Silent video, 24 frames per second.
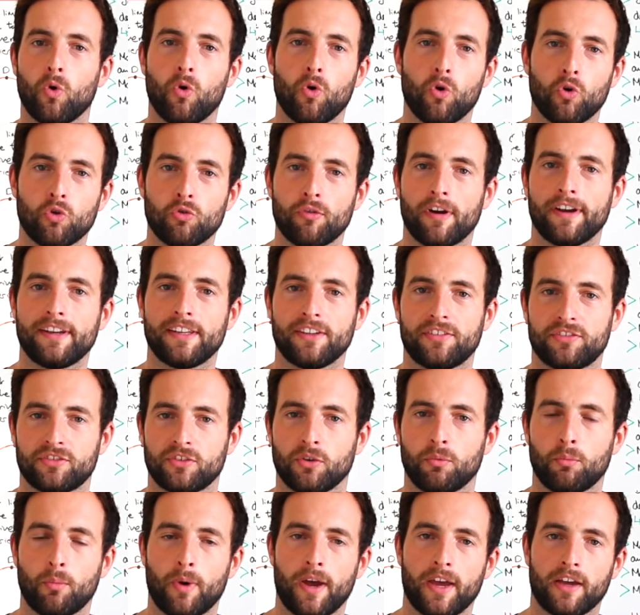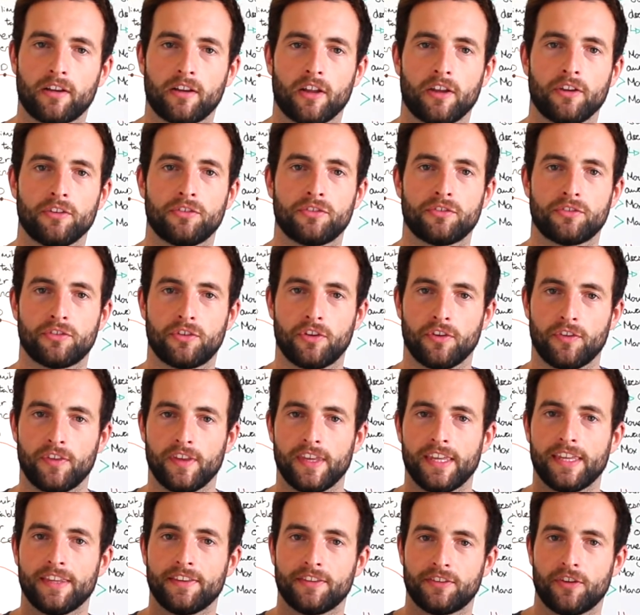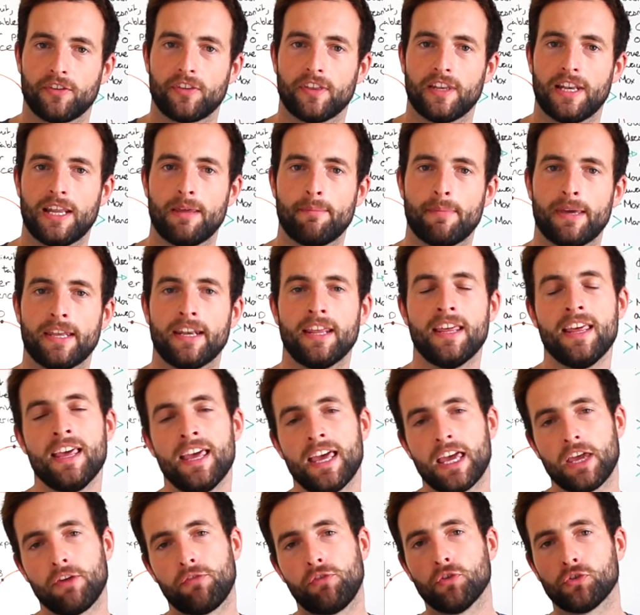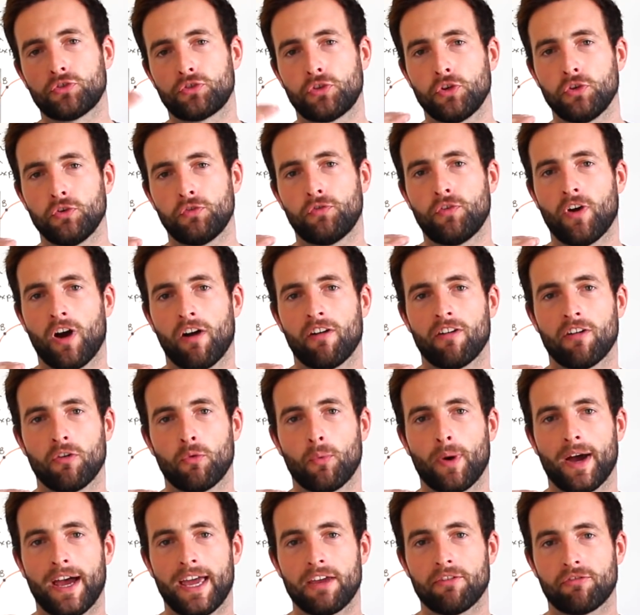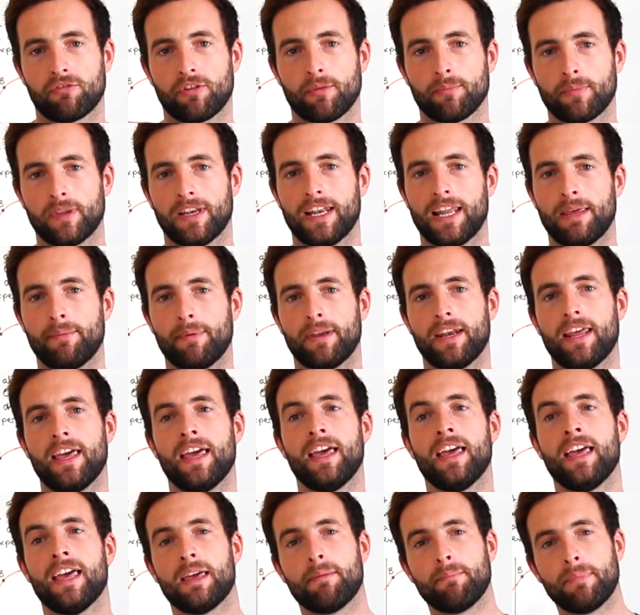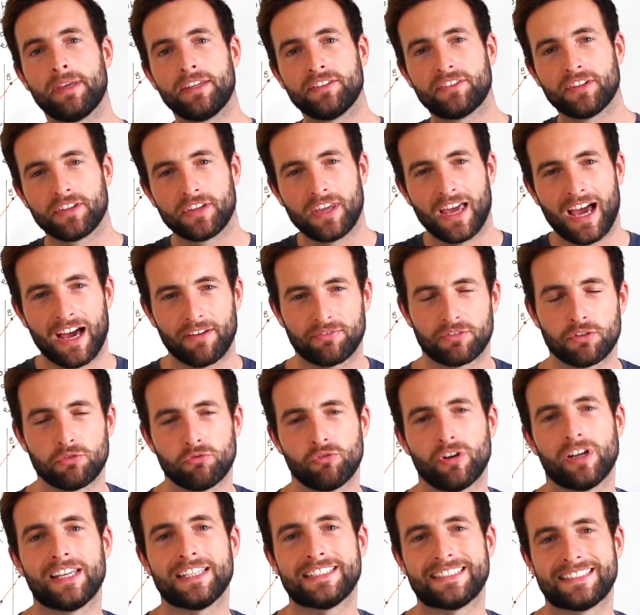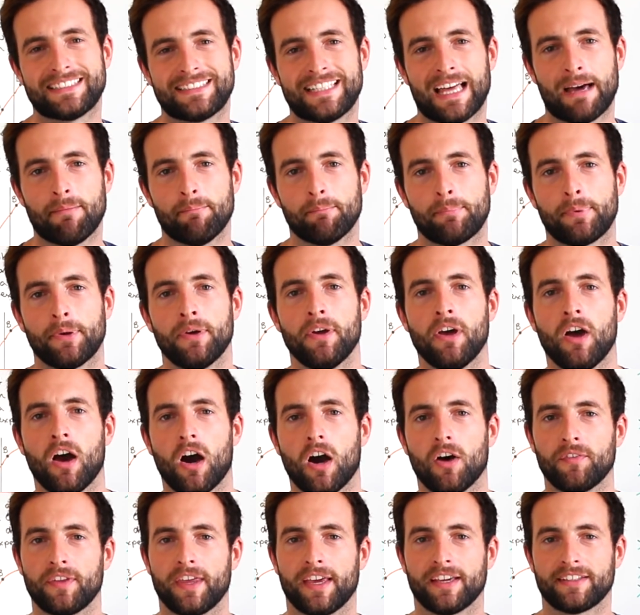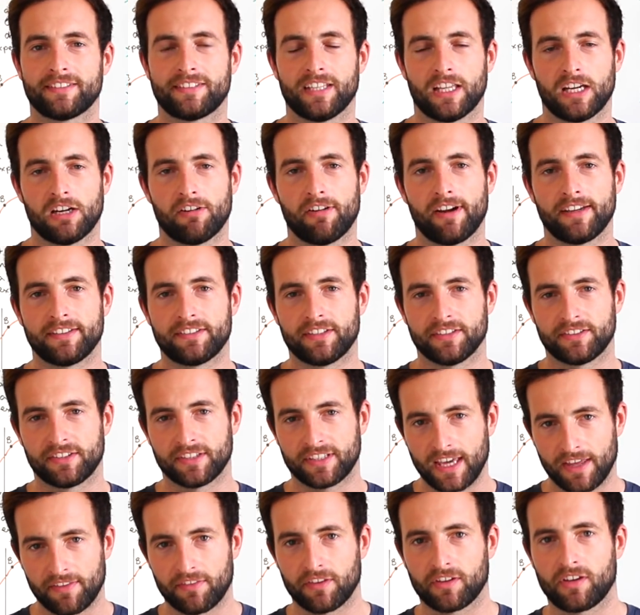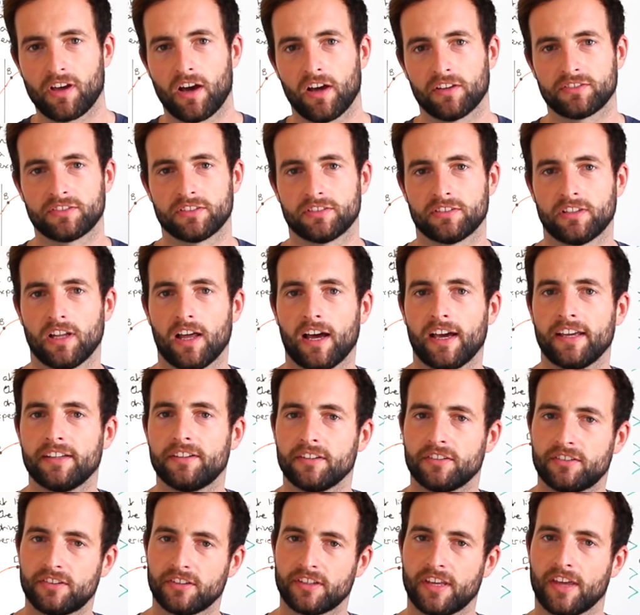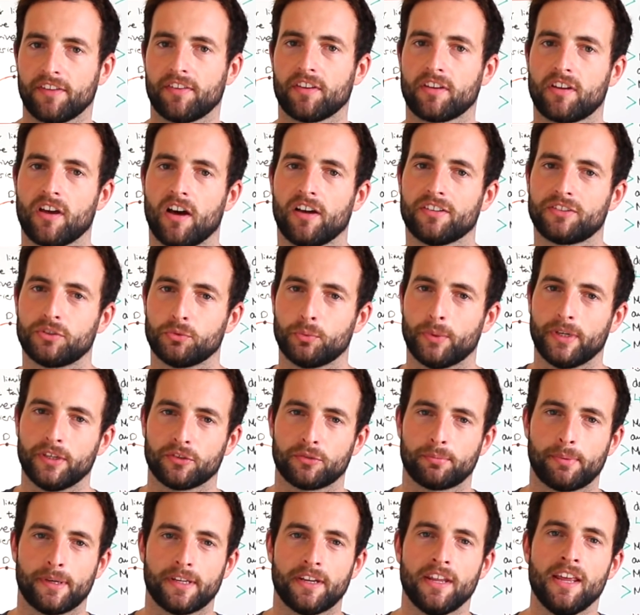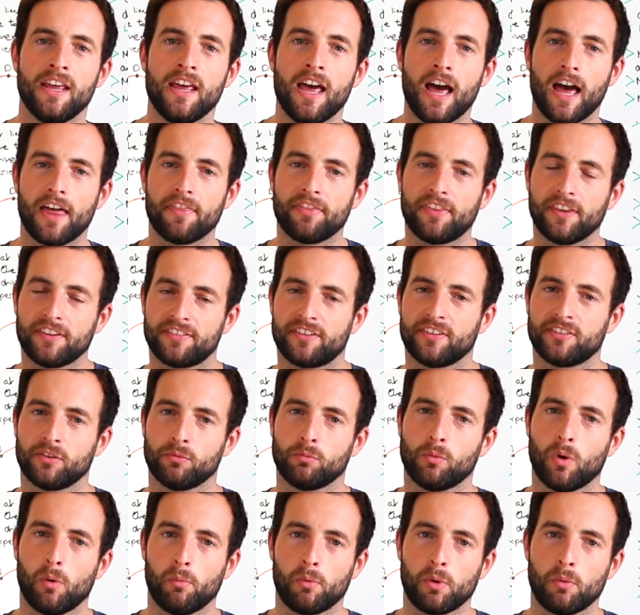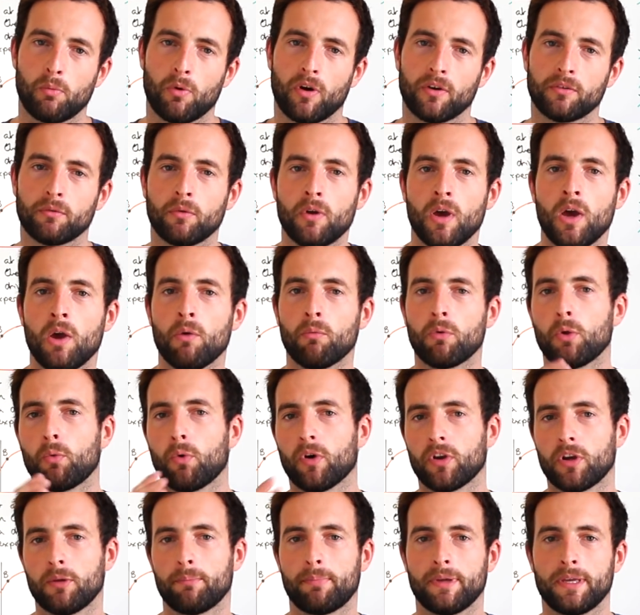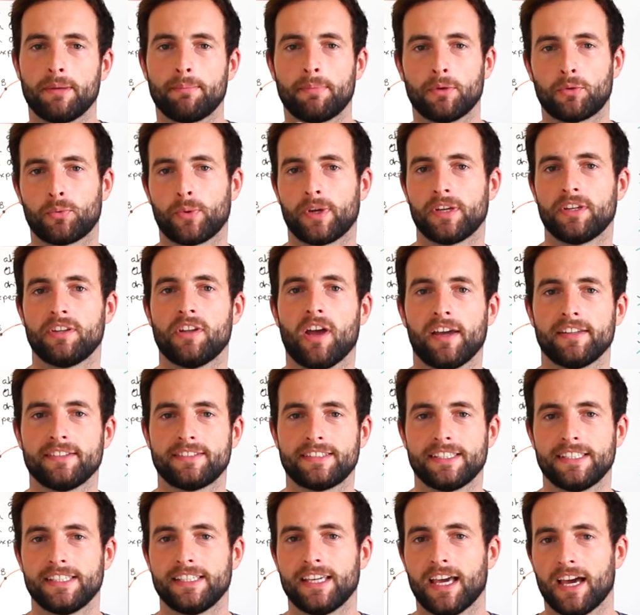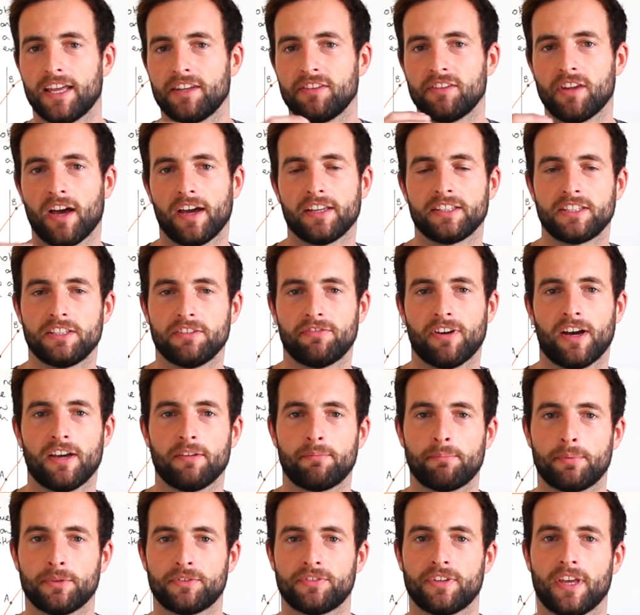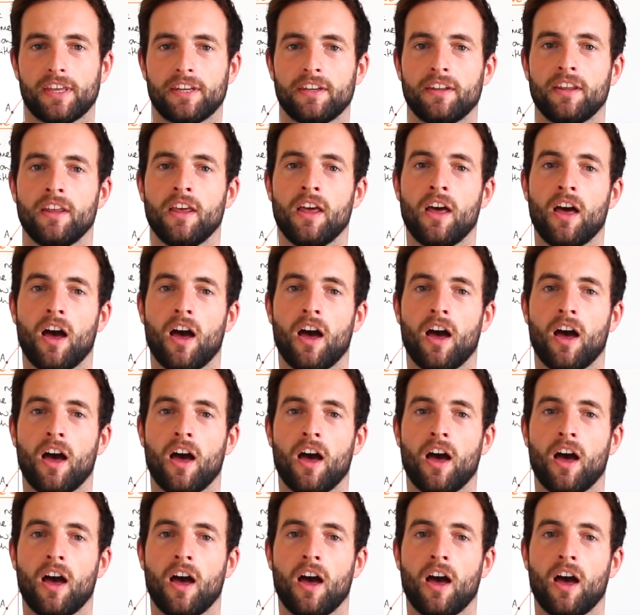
already somewhere close to the limit. If you're too far away from the limit, it means that you have to really stamp on the accelerator to get the car to slide, to get the car to wheel spin. And this isn't what we want. We want to be between 90 and 95%